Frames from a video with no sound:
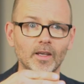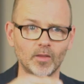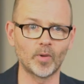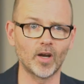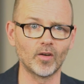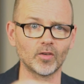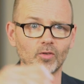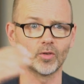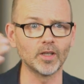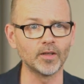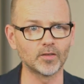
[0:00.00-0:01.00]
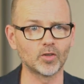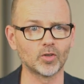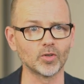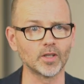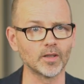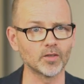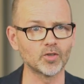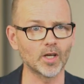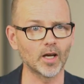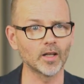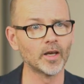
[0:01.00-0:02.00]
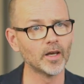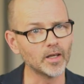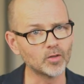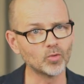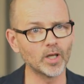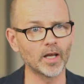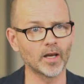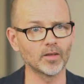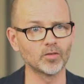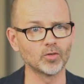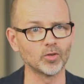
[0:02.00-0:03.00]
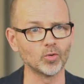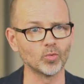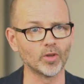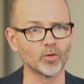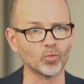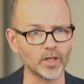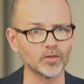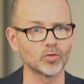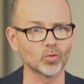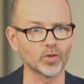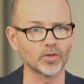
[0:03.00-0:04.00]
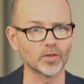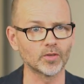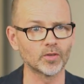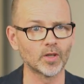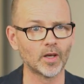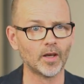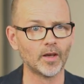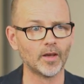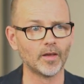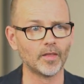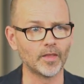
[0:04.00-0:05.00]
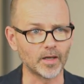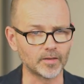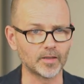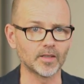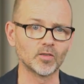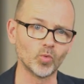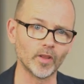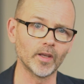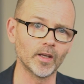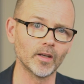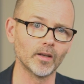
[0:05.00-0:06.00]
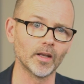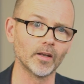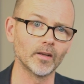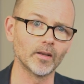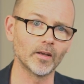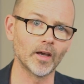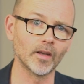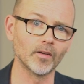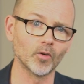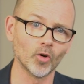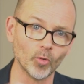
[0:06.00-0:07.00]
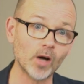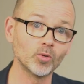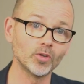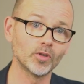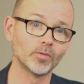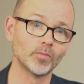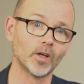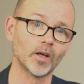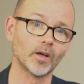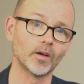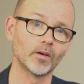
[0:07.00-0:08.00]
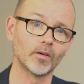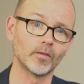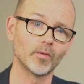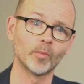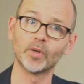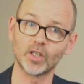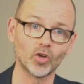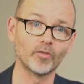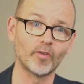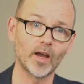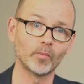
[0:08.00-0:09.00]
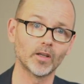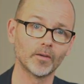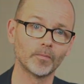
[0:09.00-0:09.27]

in the parent to insecurity in the child. It really has to do with the resources that exist within and around a particular family.